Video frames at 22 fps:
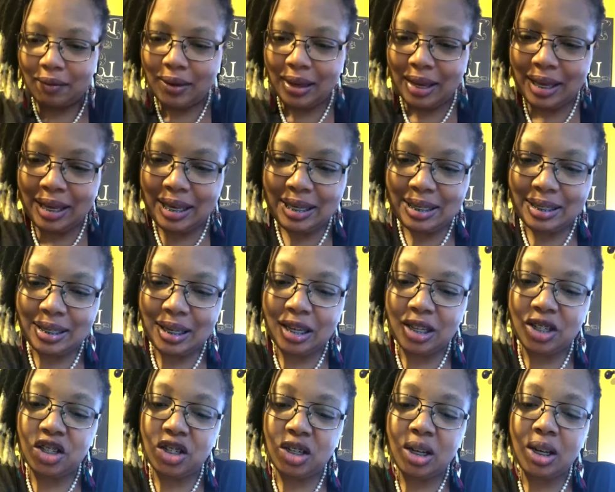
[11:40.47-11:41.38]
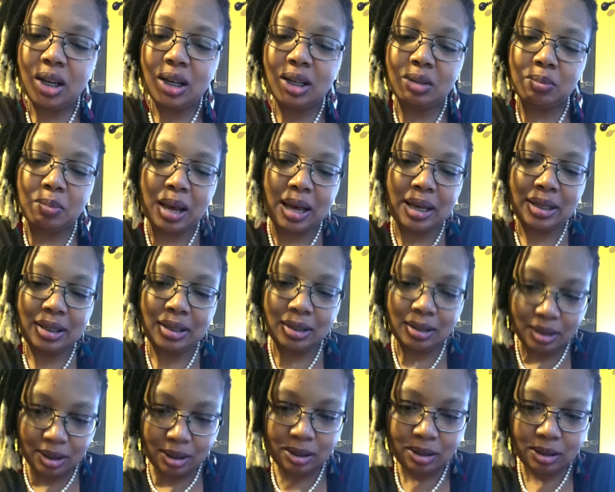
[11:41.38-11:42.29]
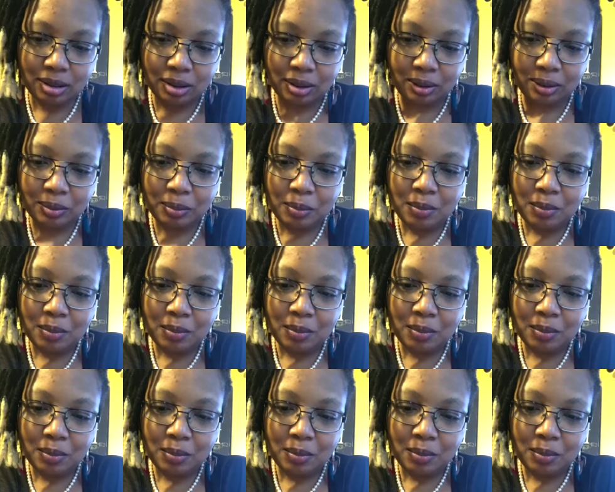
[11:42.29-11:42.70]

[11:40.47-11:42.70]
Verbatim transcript: and he said, She is my sister.